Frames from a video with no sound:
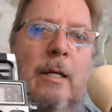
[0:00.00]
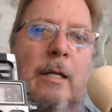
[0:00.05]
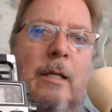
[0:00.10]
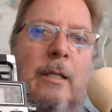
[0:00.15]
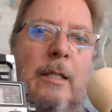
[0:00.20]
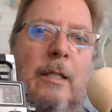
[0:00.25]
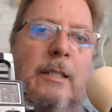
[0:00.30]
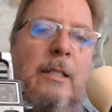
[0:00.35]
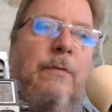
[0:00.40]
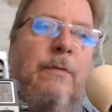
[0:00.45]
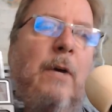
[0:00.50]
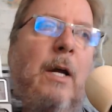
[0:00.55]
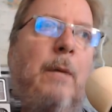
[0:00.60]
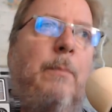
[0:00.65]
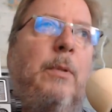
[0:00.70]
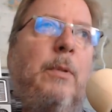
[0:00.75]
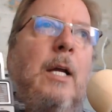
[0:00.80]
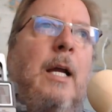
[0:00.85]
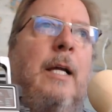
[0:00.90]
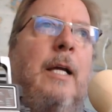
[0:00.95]
Because if I
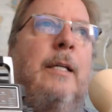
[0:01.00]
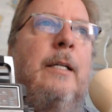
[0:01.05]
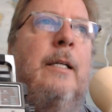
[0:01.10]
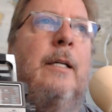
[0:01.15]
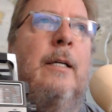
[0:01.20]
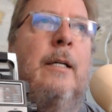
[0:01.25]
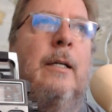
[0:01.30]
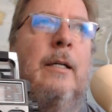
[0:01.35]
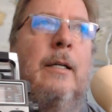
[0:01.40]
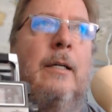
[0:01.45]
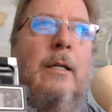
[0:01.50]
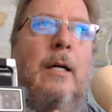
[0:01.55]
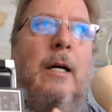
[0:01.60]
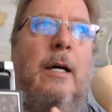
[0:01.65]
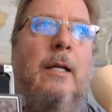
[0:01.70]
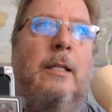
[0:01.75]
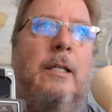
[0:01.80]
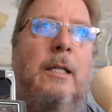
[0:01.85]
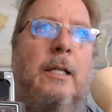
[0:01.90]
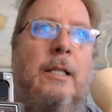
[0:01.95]
play
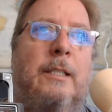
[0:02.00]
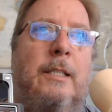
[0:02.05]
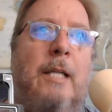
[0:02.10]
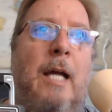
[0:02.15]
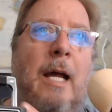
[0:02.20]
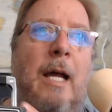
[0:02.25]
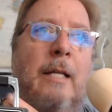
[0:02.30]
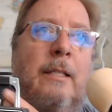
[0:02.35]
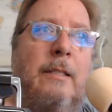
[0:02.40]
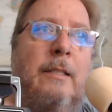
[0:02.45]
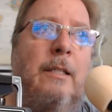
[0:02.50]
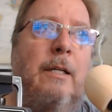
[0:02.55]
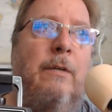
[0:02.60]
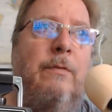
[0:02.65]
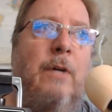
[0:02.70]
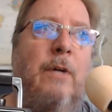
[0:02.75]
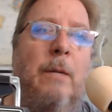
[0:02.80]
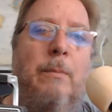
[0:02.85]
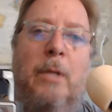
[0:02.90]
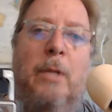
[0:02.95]
uh, the cassette,
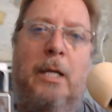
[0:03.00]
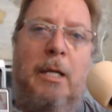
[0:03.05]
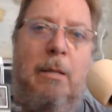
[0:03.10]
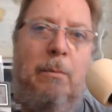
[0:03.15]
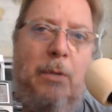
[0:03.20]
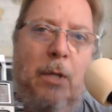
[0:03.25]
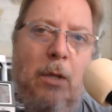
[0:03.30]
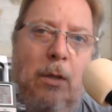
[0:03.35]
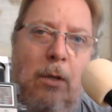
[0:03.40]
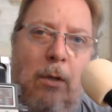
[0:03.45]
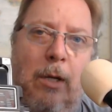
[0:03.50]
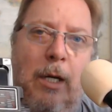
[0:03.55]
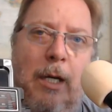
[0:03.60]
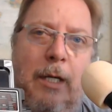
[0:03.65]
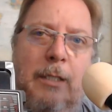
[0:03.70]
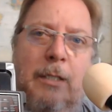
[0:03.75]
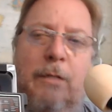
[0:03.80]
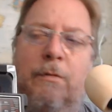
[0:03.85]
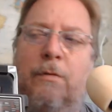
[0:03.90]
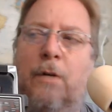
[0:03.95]
if I play
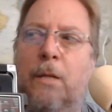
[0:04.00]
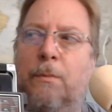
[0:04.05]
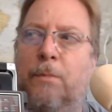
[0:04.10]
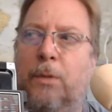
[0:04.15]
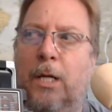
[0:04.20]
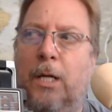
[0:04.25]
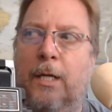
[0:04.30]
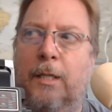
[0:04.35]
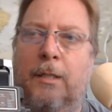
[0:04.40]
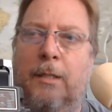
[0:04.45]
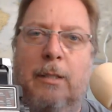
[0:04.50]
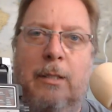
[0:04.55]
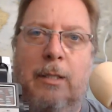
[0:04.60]
MP3s, if I play,